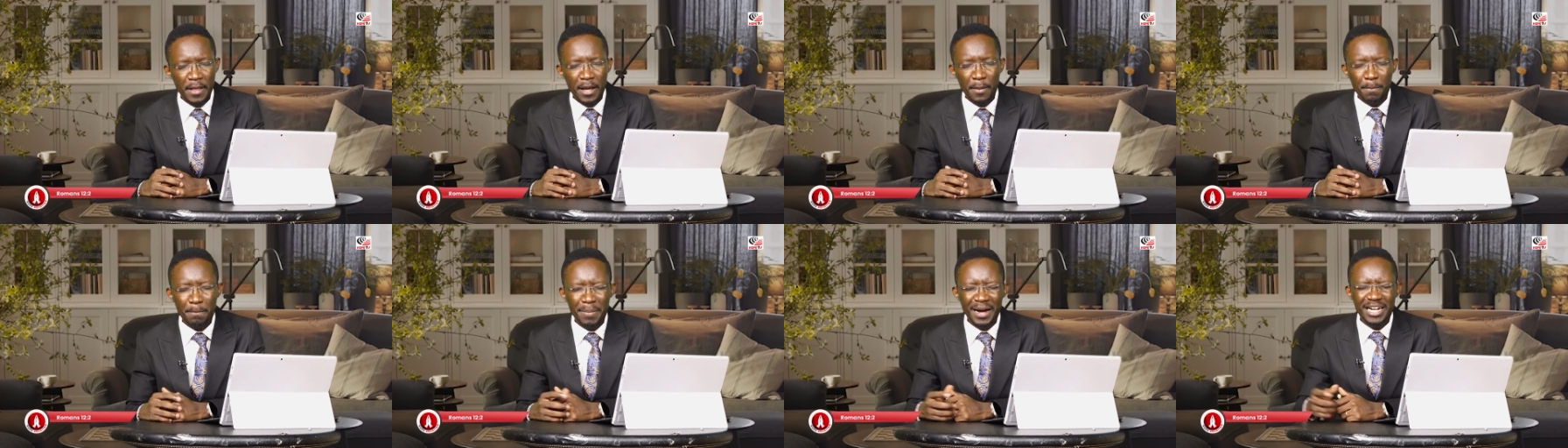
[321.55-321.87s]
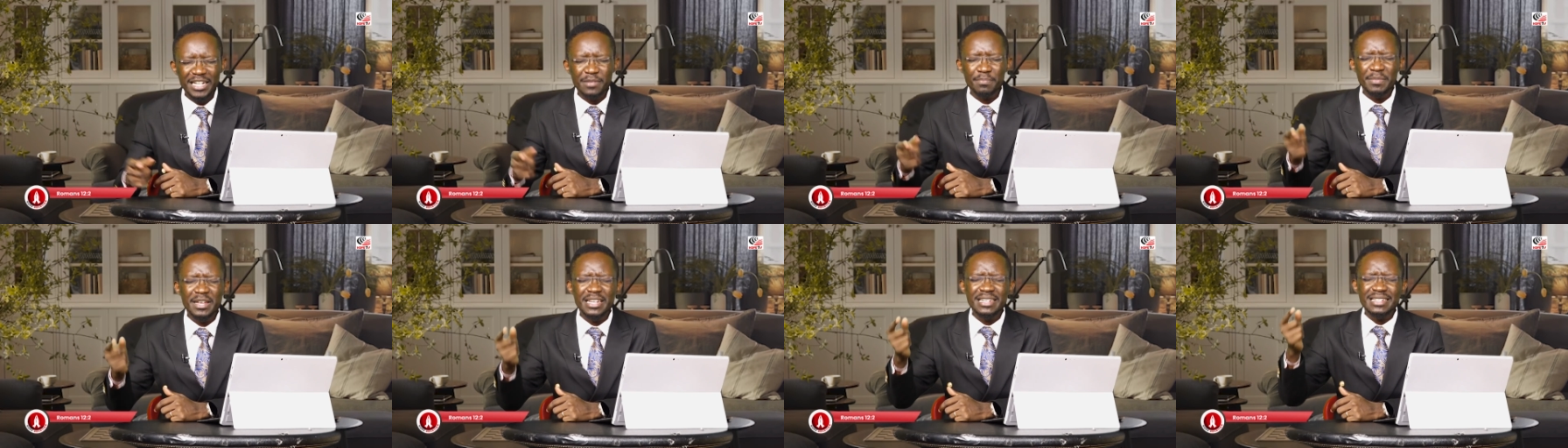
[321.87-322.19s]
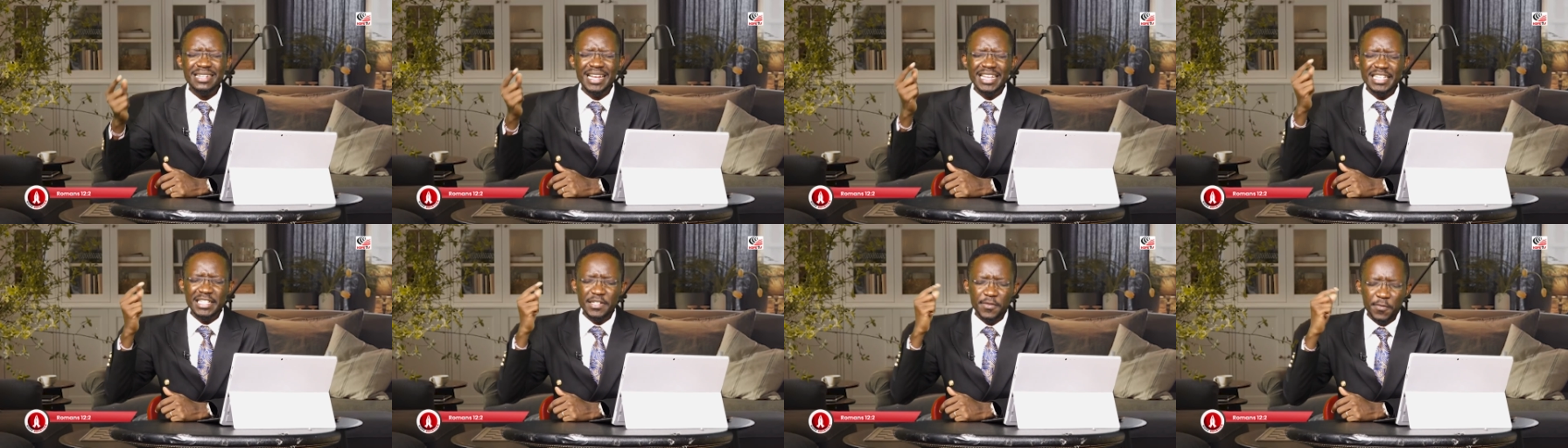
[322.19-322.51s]
but be
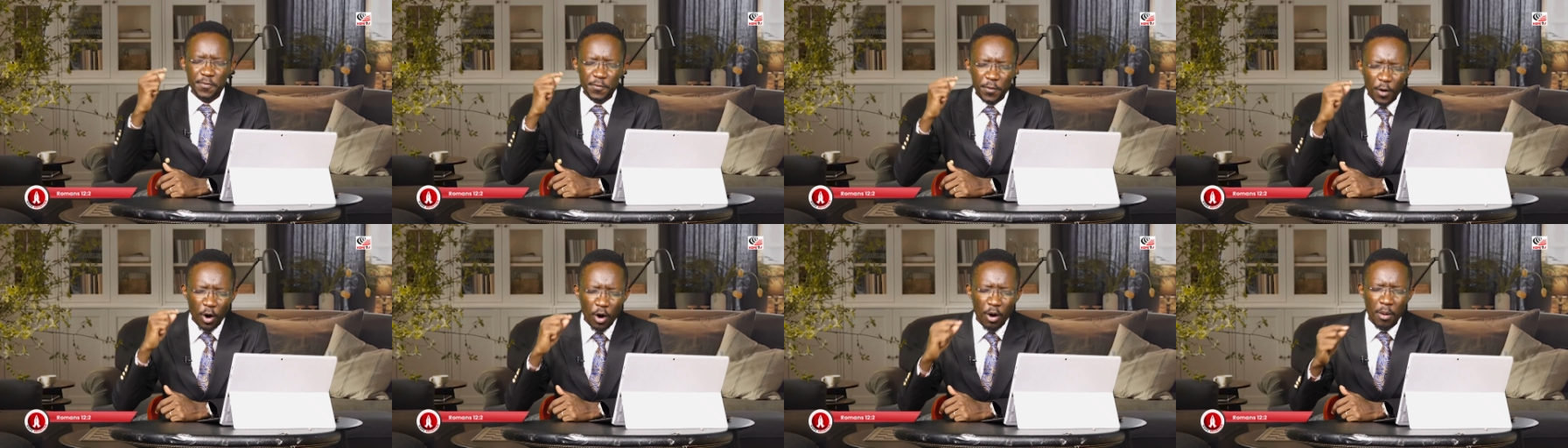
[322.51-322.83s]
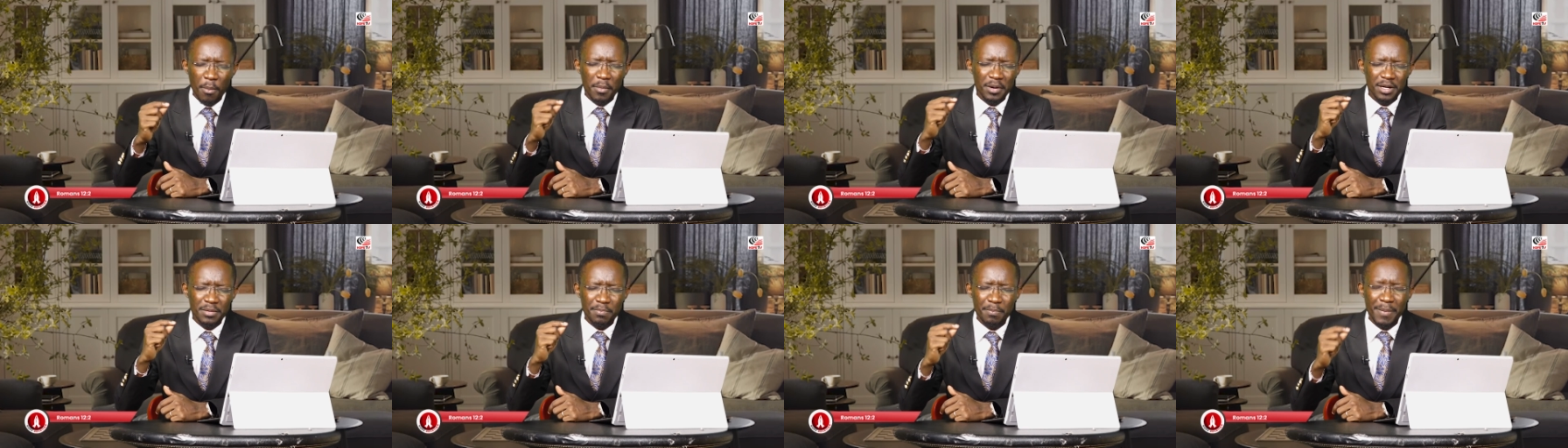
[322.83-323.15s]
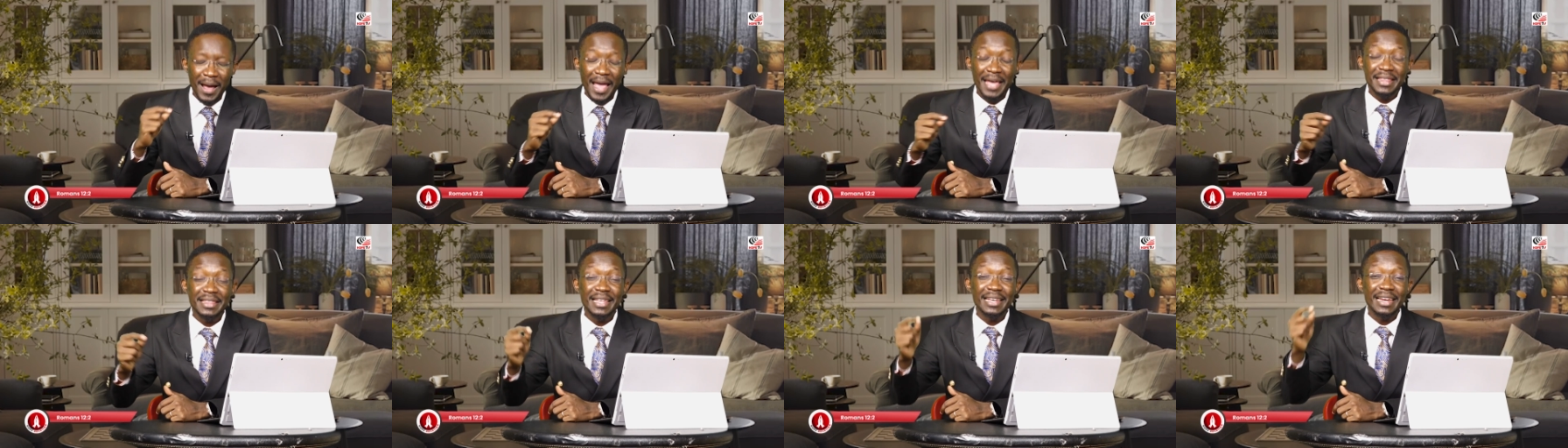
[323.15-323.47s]
transformed
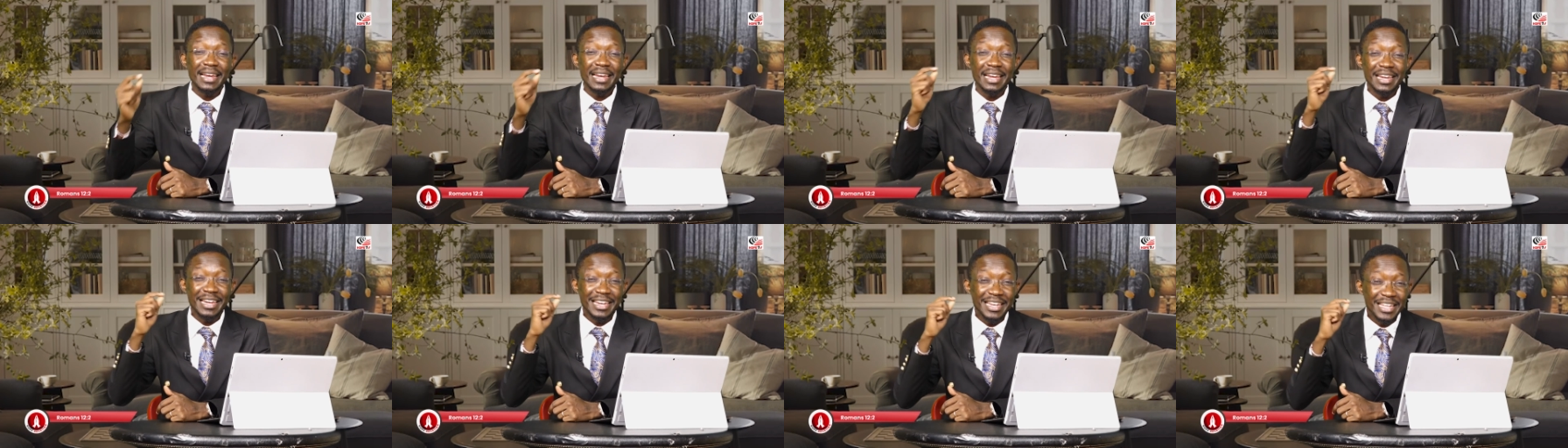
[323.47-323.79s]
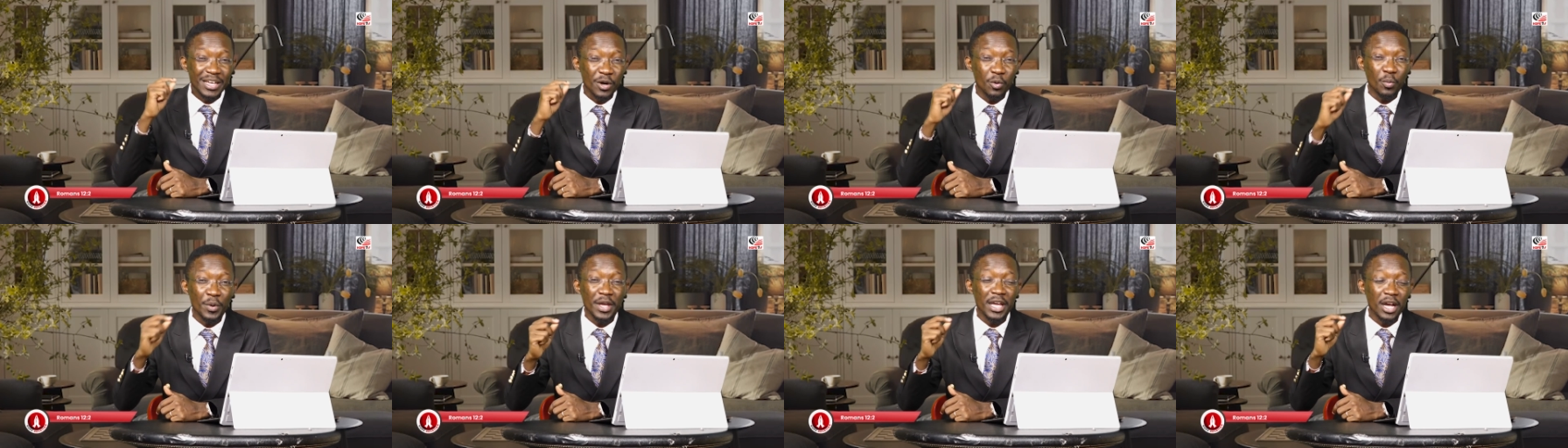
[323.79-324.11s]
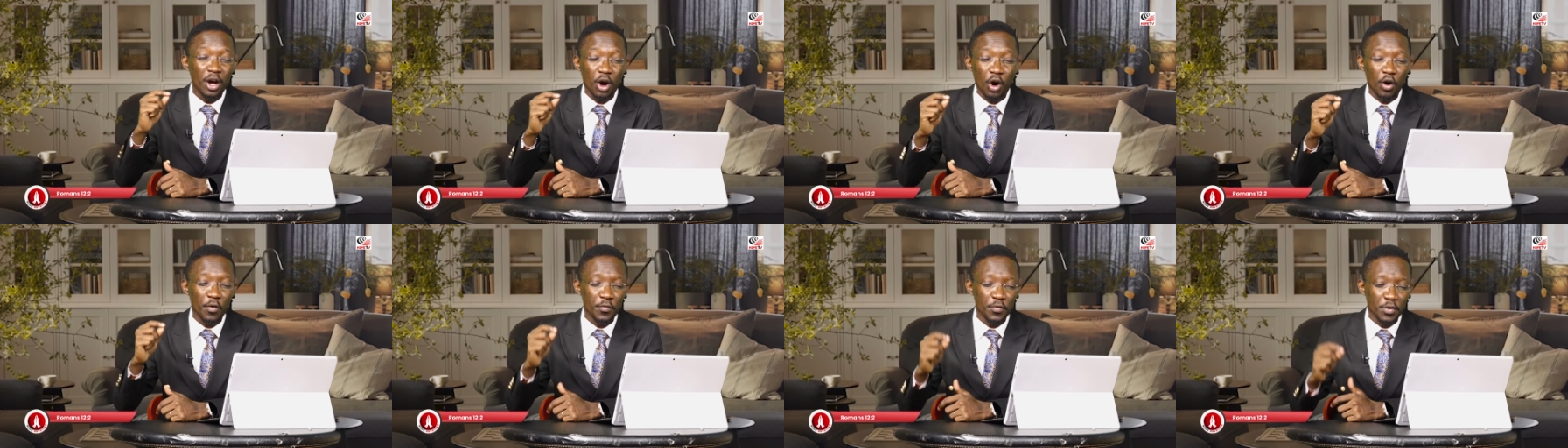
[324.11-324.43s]
by the
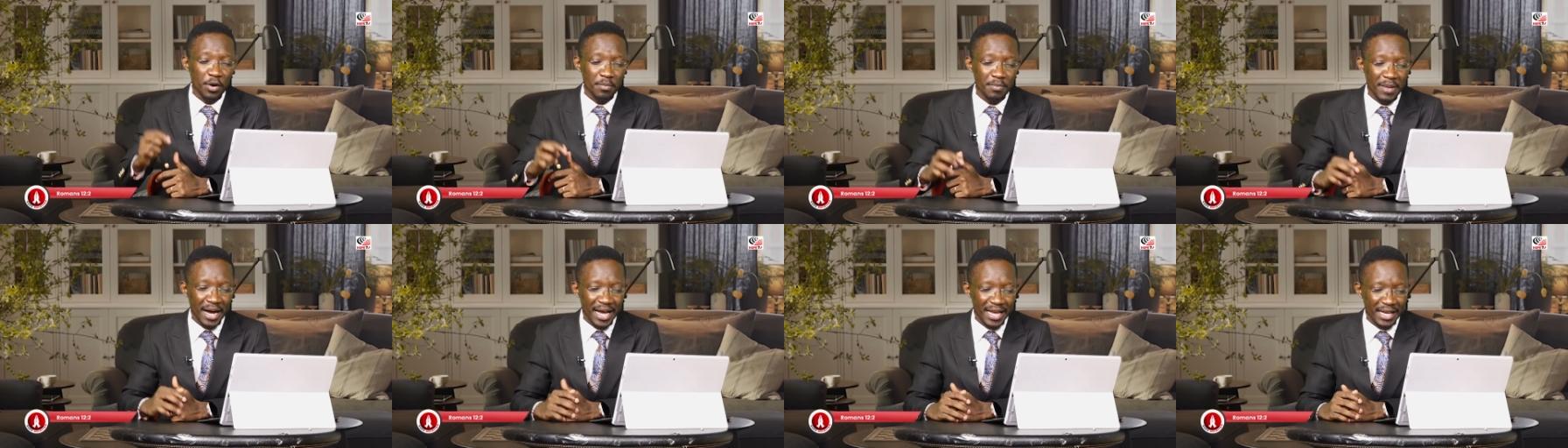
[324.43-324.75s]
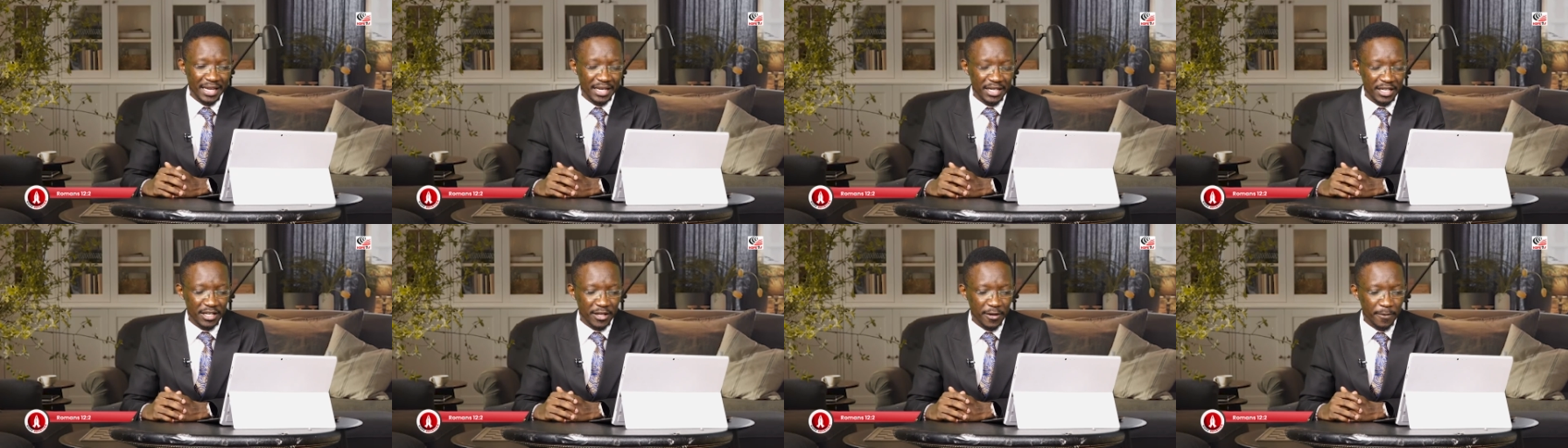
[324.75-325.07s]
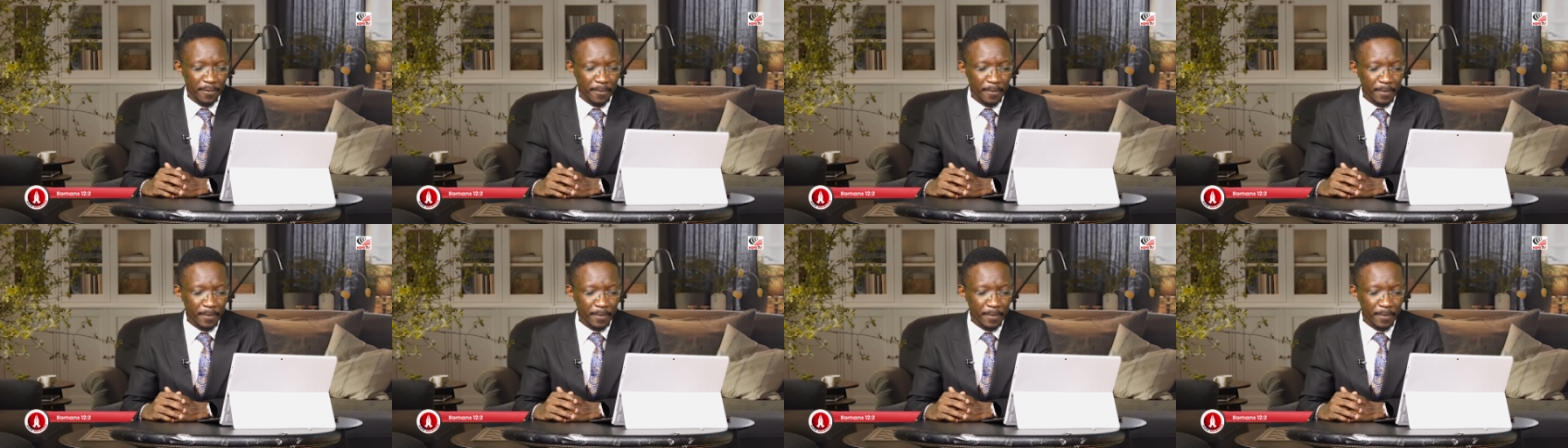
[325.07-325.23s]
renewing of your mind,